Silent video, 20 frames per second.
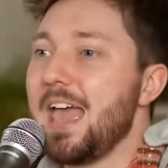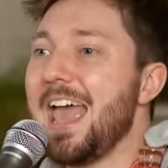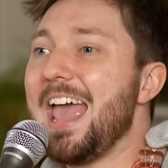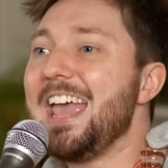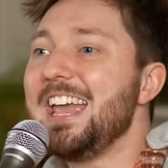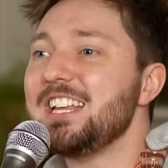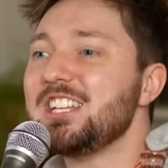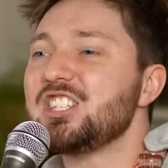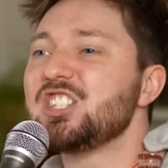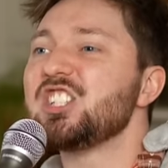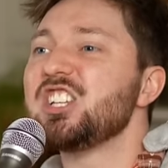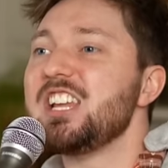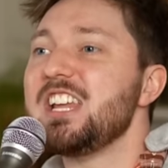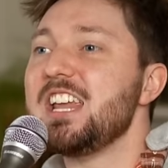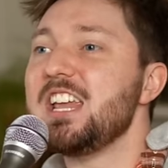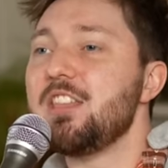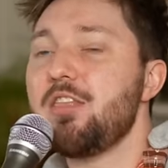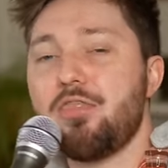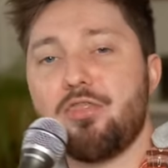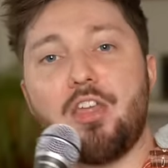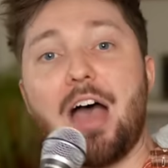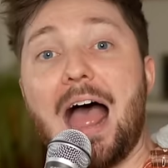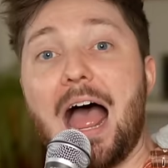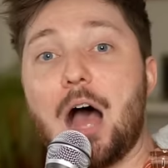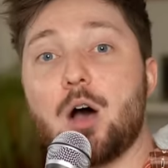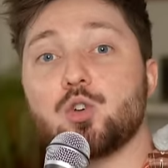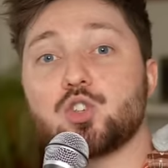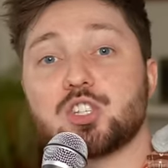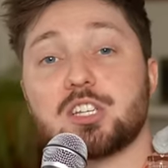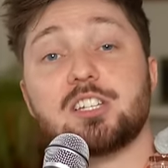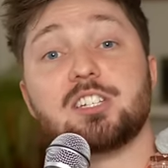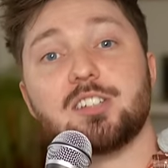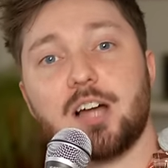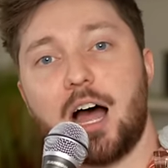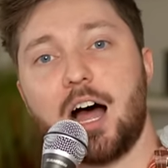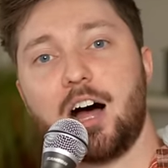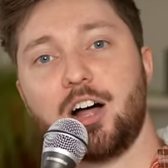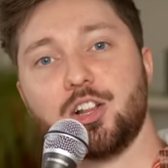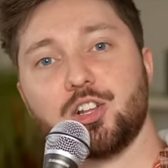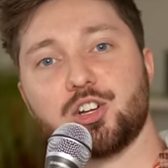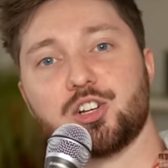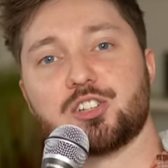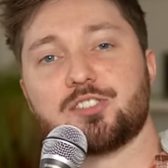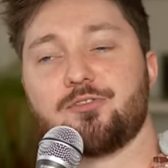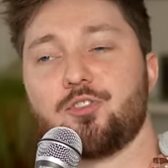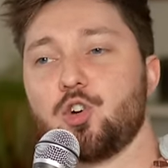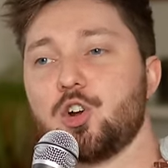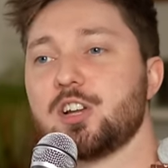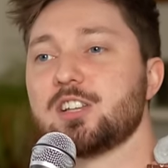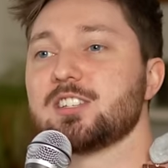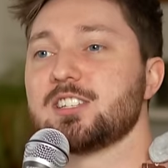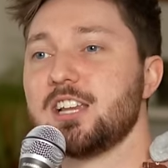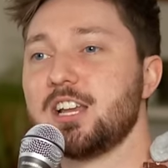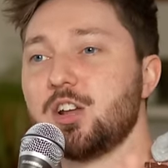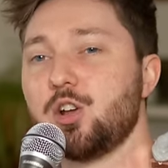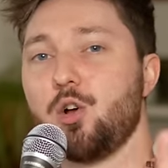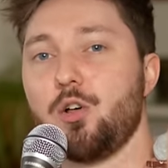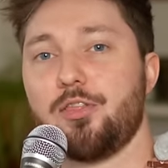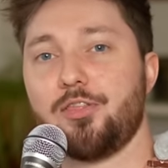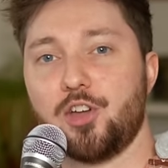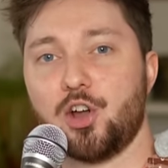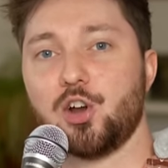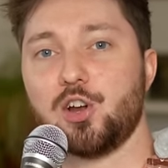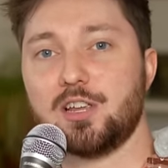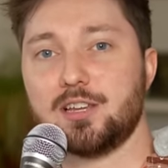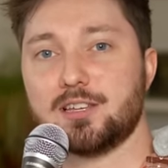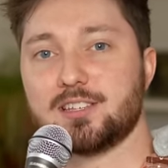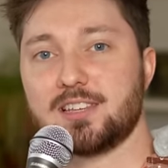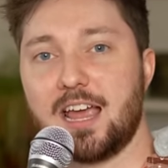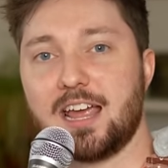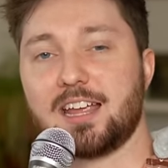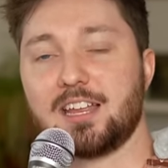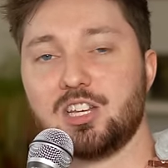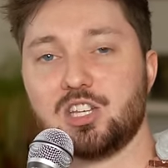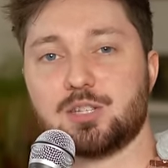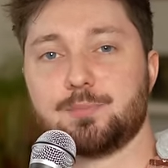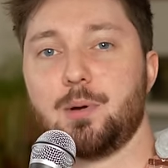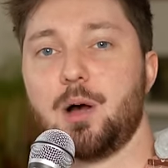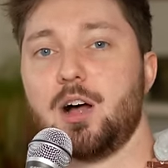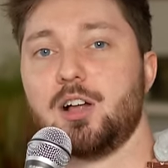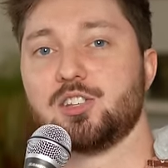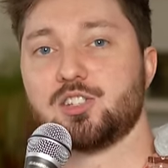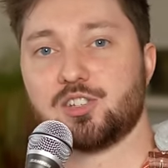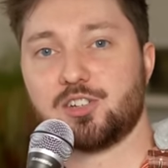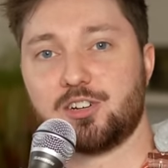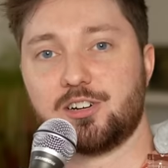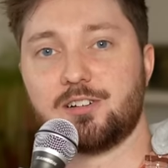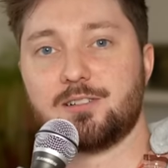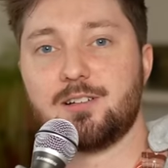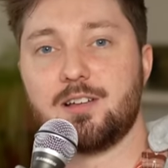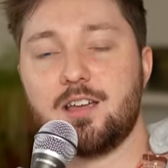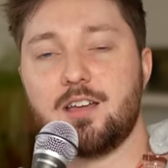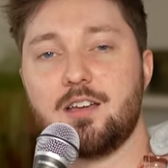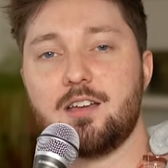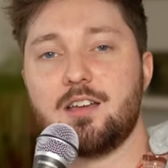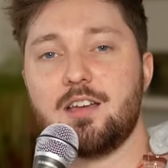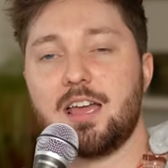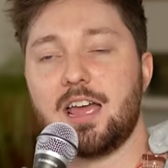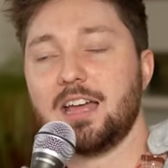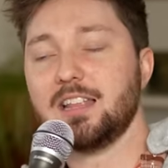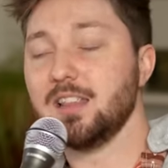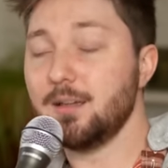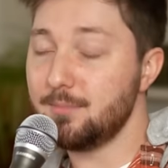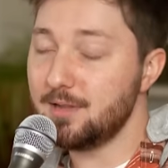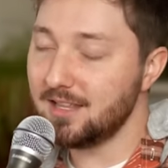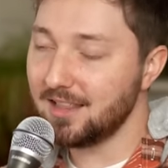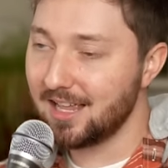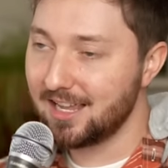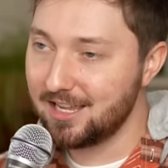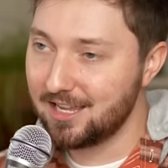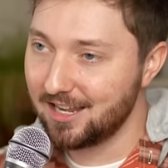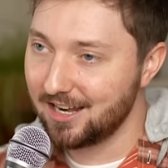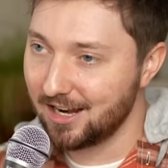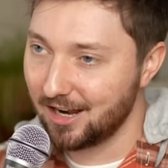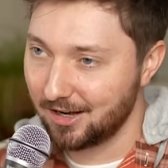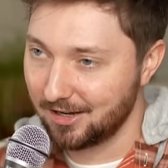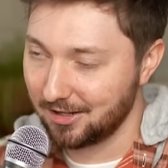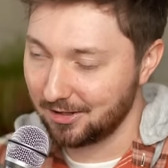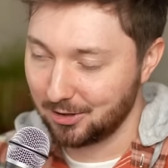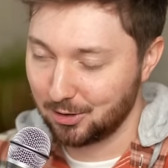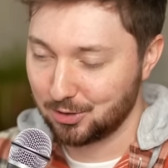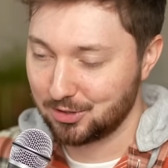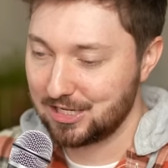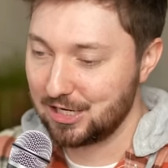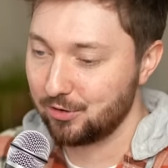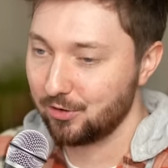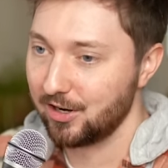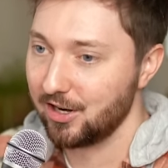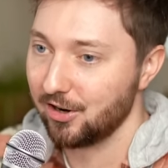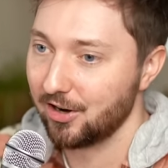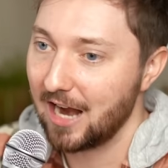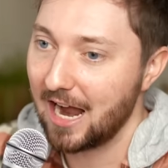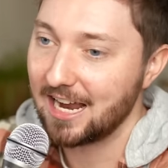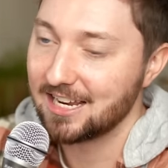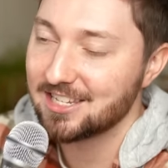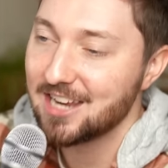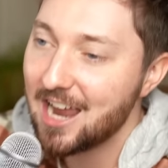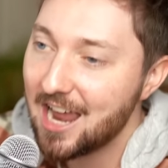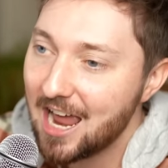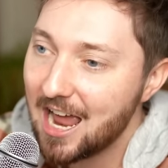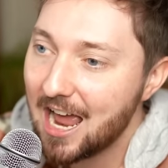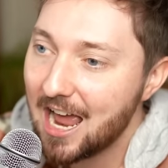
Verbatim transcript: $18,000 for a single 30 second sponsor. And let me let you in on a little secret here, guys.